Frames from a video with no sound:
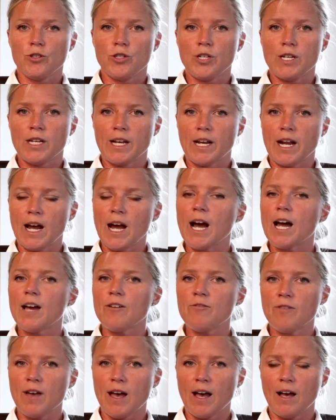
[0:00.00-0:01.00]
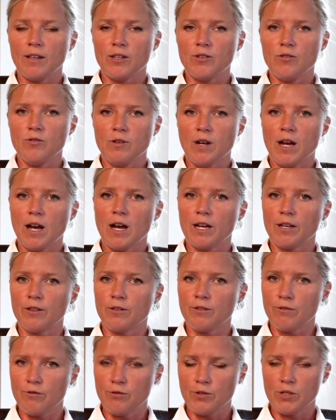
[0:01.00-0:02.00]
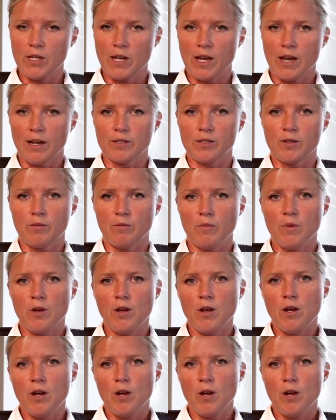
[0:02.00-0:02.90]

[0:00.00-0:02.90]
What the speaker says: She had high value and high enthusiasm,